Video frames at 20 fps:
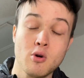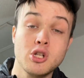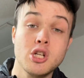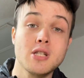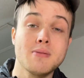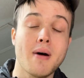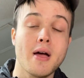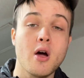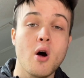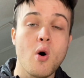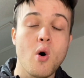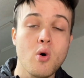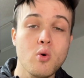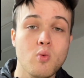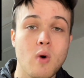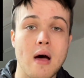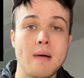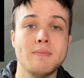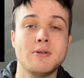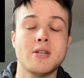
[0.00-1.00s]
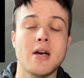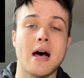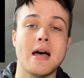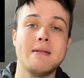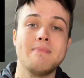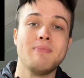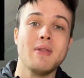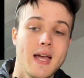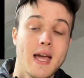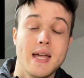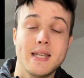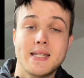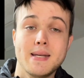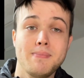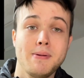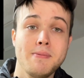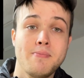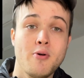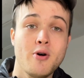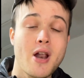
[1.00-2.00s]
which is my own website. And
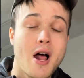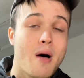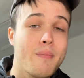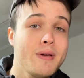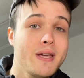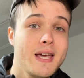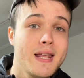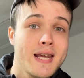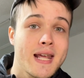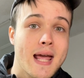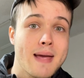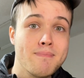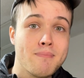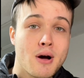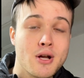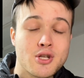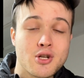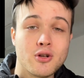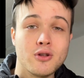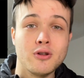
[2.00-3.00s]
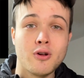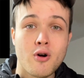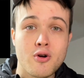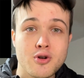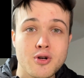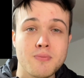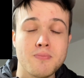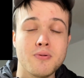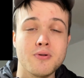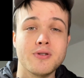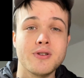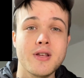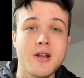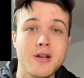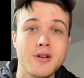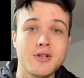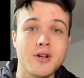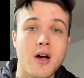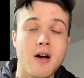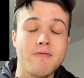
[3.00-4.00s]
simply put, I'll be getting a much larger
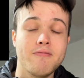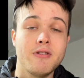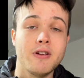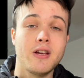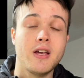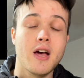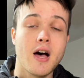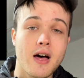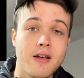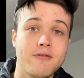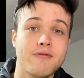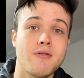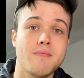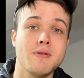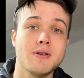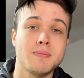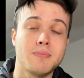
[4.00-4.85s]
percentage of the cut from this